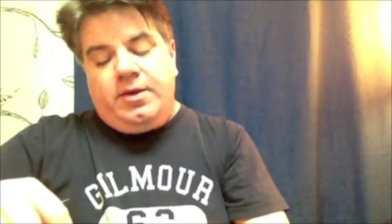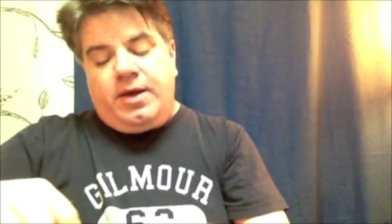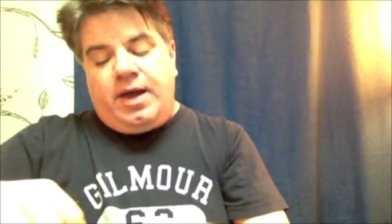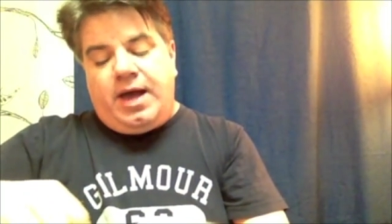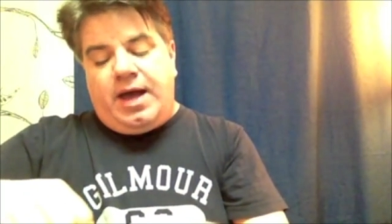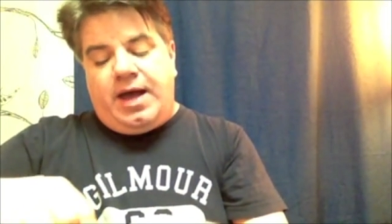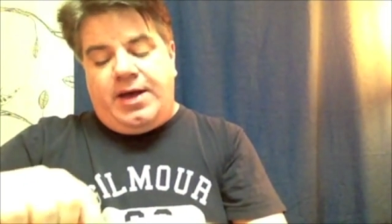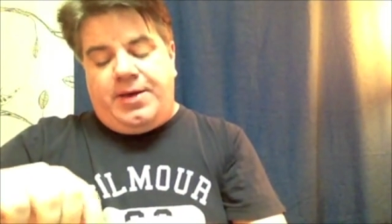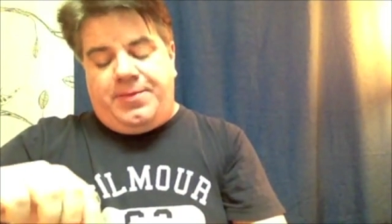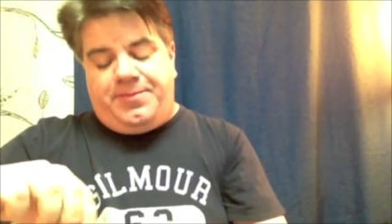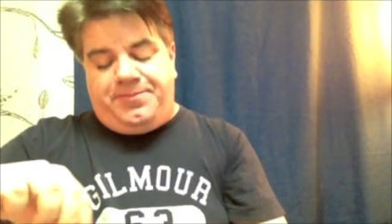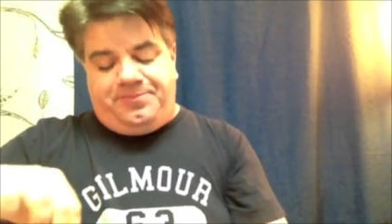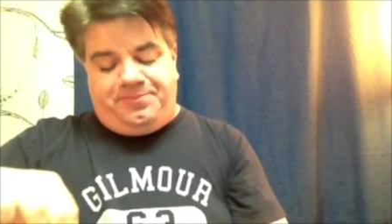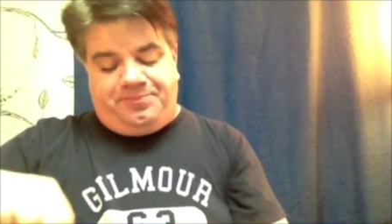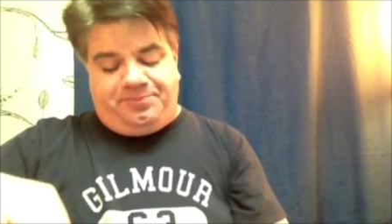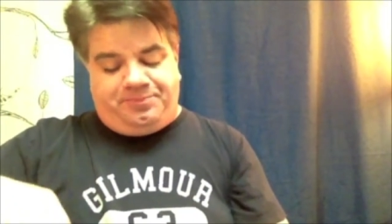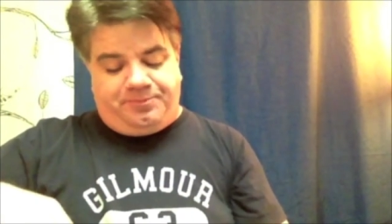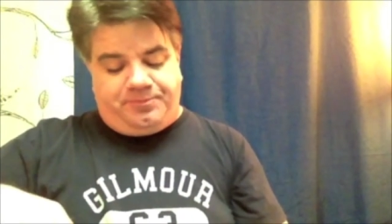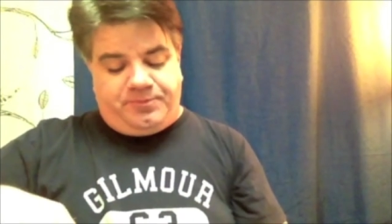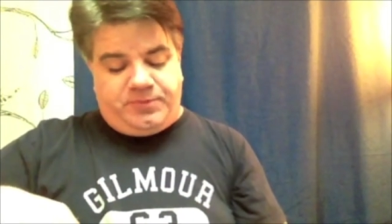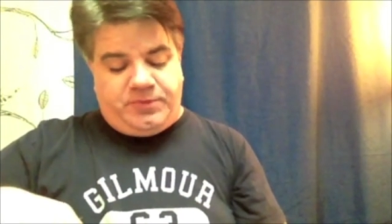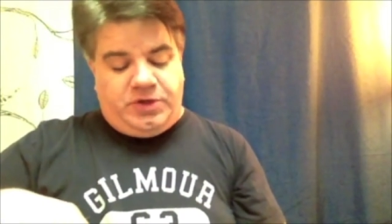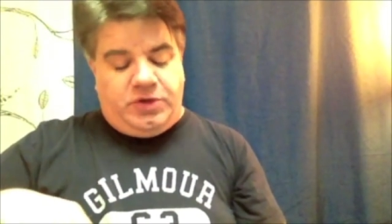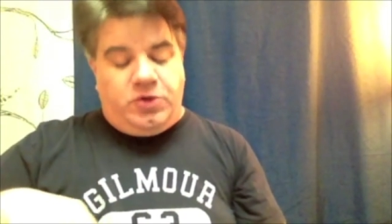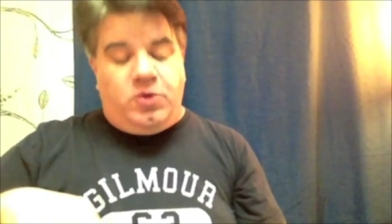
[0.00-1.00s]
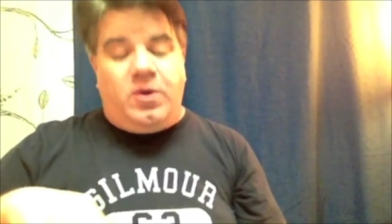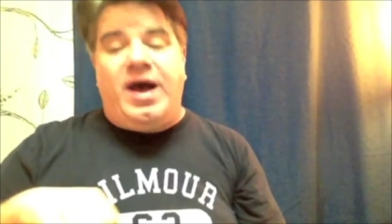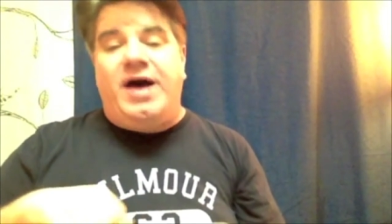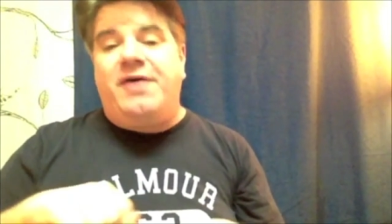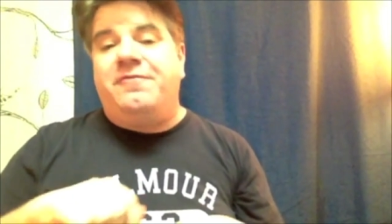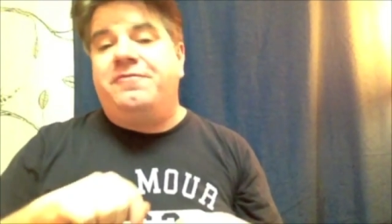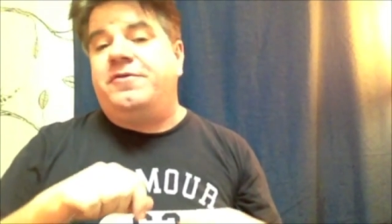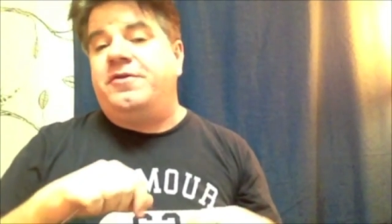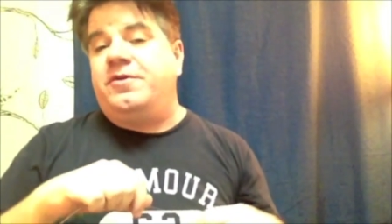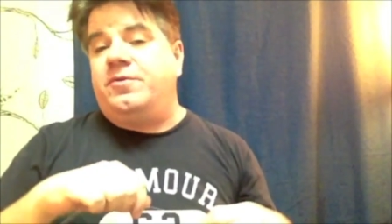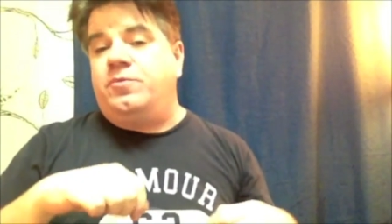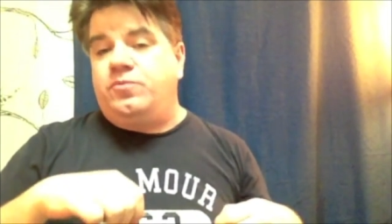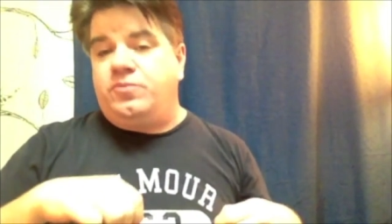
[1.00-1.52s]
Um, you
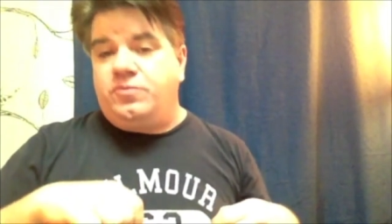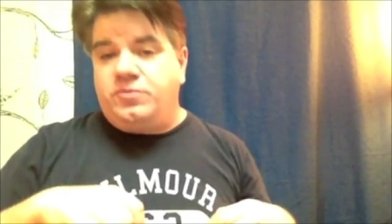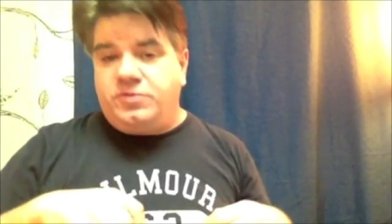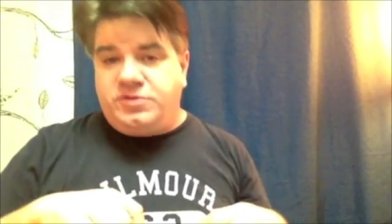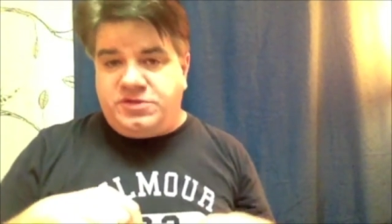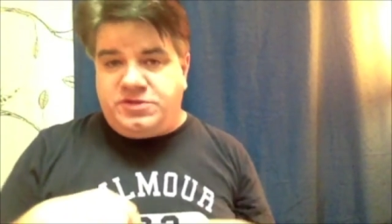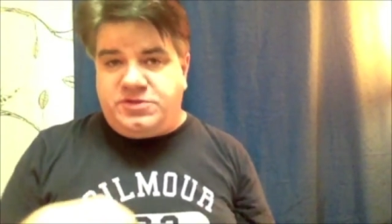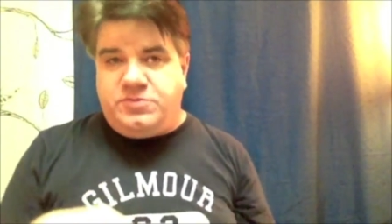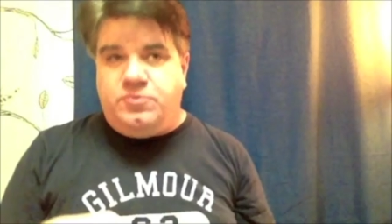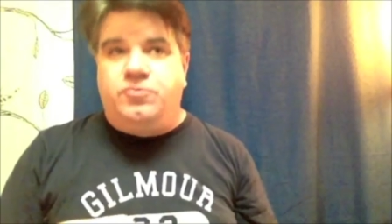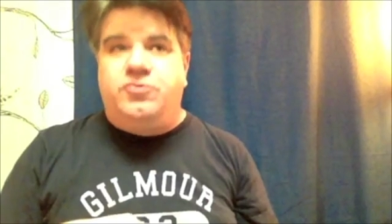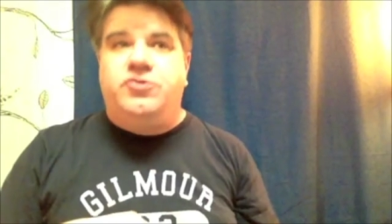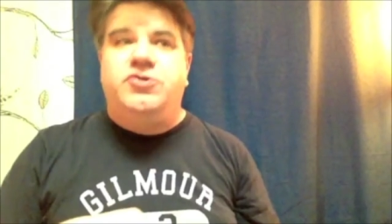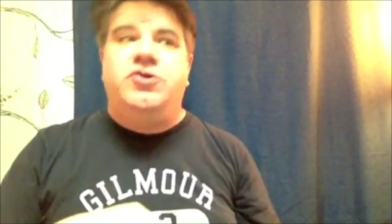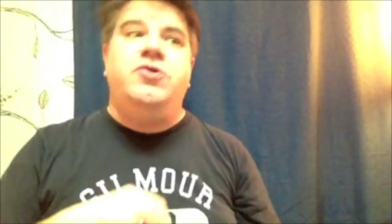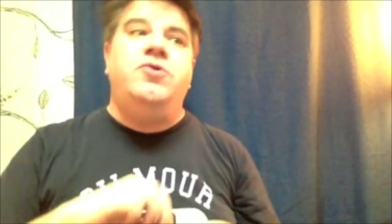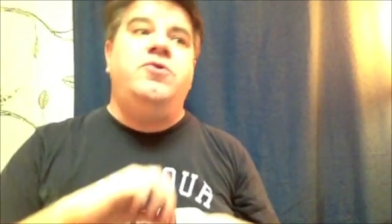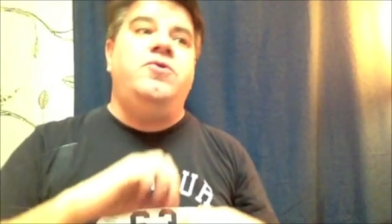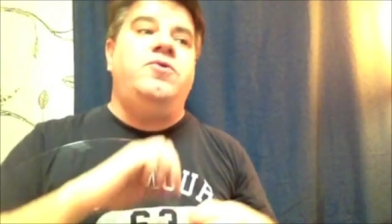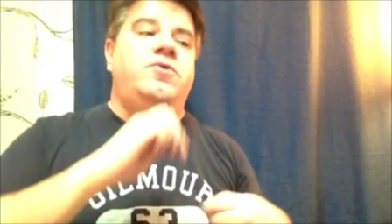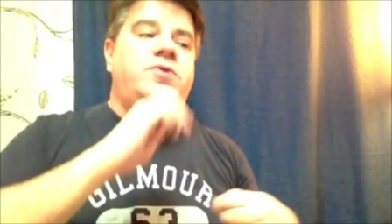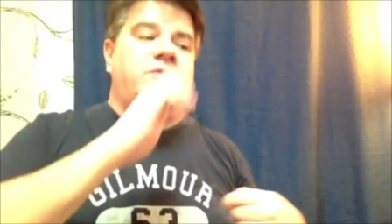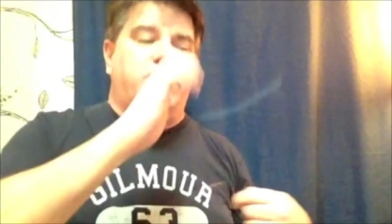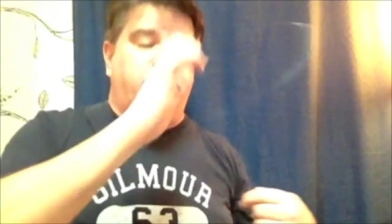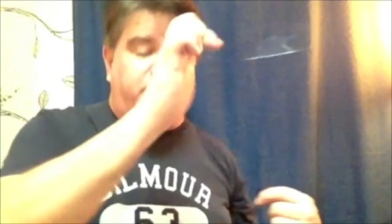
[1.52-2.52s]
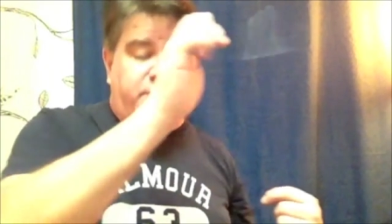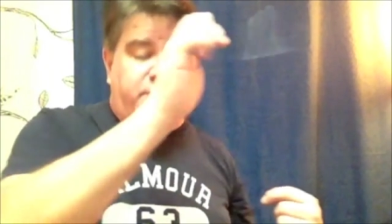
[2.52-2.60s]
have to tune and